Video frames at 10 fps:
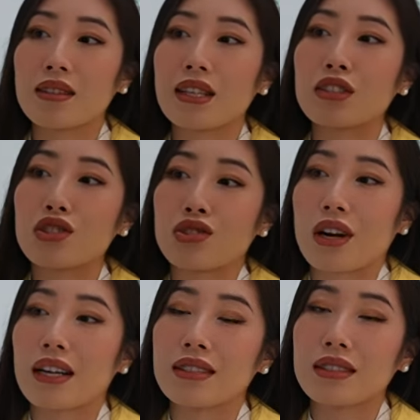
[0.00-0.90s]
this
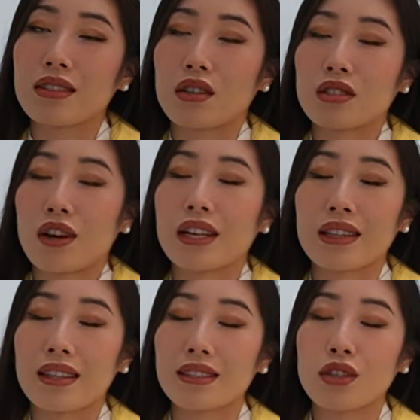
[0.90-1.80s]
dress, or sorry,
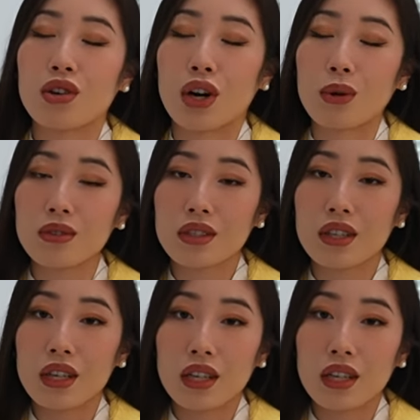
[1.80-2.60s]
this coat